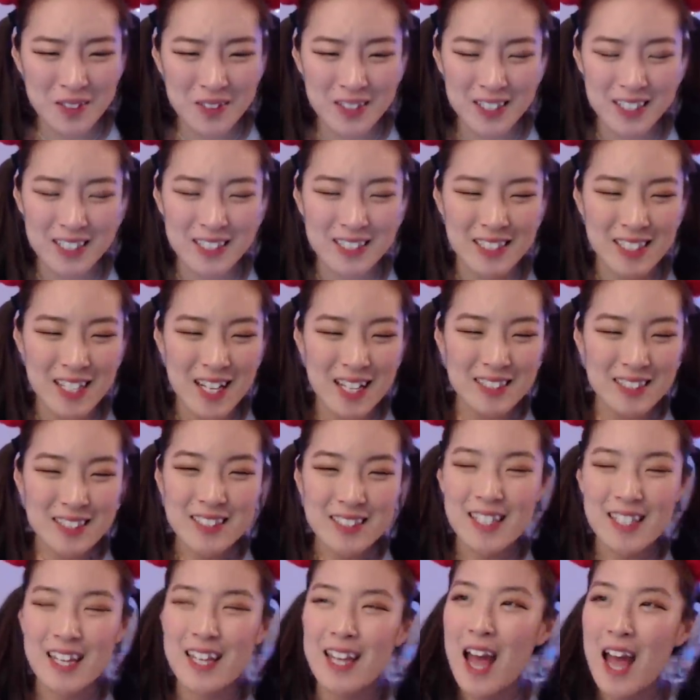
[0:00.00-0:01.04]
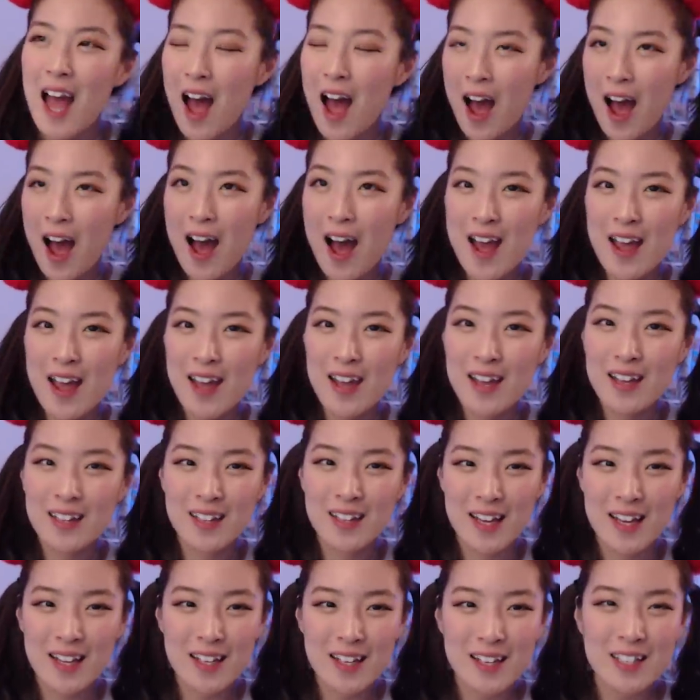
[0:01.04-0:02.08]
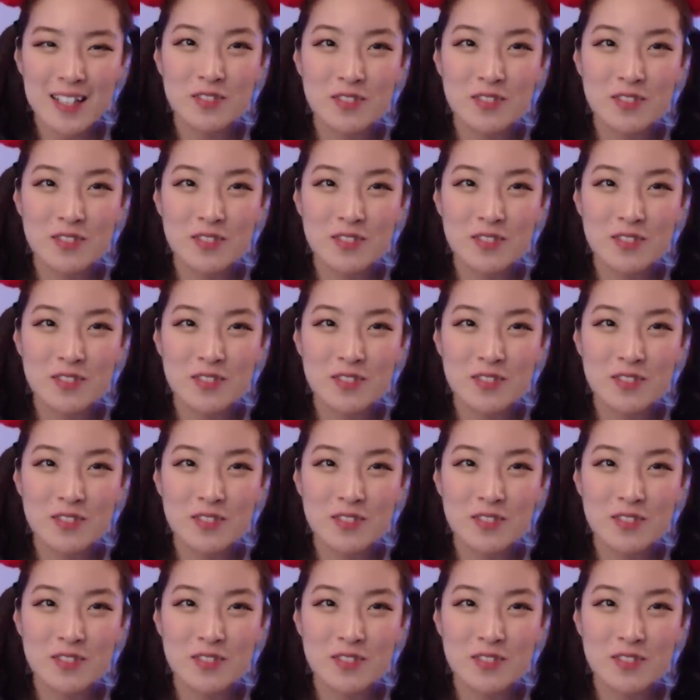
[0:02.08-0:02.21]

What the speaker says: because he has this like high, like his